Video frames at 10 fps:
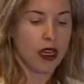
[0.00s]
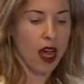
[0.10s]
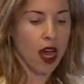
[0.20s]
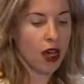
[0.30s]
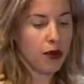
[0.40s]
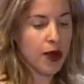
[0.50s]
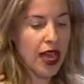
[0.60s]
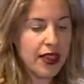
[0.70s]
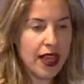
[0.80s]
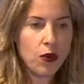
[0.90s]
Um,
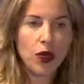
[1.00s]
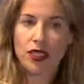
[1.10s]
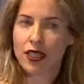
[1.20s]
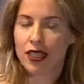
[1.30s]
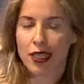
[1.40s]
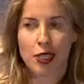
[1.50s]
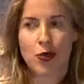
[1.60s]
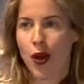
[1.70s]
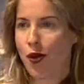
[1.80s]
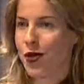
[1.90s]
and then we did an
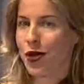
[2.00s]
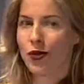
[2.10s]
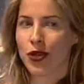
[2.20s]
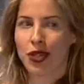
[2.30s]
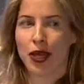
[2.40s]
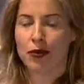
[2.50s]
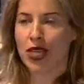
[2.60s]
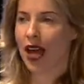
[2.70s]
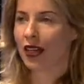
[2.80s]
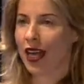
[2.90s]
experiment with um,
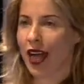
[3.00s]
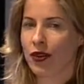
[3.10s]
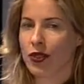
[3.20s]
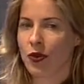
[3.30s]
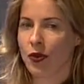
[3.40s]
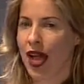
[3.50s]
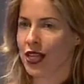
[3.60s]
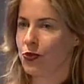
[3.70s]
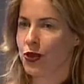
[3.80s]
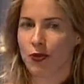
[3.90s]
Talent House where we
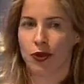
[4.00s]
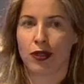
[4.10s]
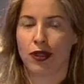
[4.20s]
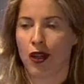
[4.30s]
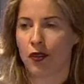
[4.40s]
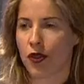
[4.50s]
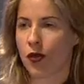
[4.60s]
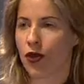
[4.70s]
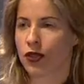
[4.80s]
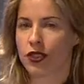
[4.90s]
asked people all over the
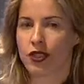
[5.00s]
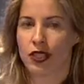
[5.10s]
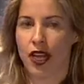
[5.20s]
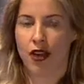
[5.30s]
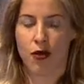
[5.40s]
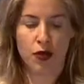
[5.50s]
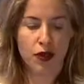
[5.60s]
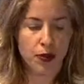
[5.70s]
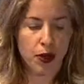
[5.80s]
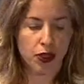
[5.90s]
world to design our
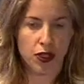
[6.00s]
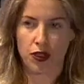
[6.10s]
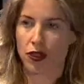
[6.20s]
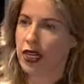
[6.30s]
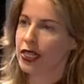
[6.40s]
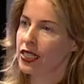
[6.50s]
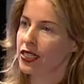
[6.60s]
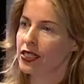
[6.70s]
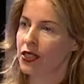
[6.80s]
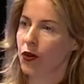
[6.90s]
movie poster.
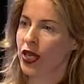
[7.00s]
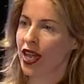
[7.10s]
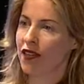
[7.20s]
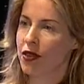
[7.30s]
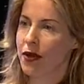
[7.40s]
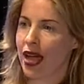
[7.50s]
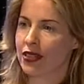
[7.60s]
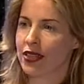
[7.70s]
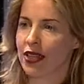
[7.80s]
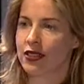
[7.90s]
So we gave them
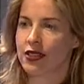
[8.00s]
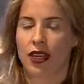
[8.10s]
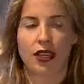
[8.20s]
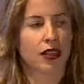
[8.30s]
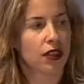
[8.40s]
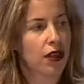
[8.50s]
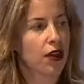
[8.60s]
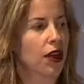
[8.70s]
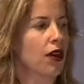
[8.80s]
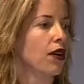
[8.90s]
assets like the
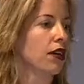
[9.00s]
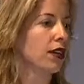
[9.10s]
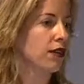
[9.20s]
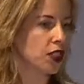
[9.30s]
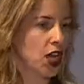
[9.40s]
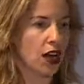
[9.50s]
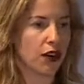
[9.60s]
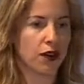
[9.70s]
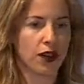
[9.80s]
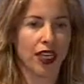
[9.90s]
logo and
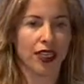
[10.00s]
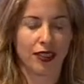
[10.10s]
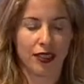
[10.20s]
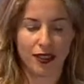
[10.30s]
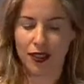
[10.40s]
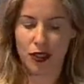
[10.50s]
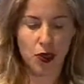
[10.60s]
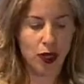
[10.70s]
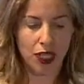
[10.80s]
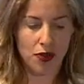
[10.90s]
photography, and
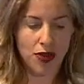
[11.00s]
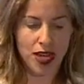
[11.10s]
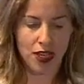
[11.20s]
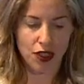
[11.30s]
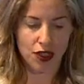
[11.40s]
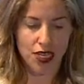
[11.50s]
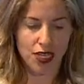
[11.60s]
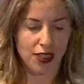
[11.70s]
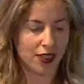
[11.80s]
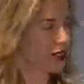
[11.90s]
twenty-three
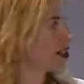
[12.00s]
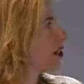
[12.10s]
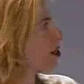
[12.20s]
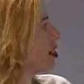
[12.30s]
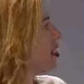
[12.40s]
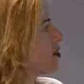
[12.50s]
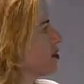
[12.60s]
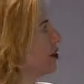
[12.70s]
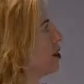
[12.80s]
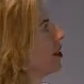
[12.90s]
countries, you know,
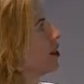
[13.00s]
entered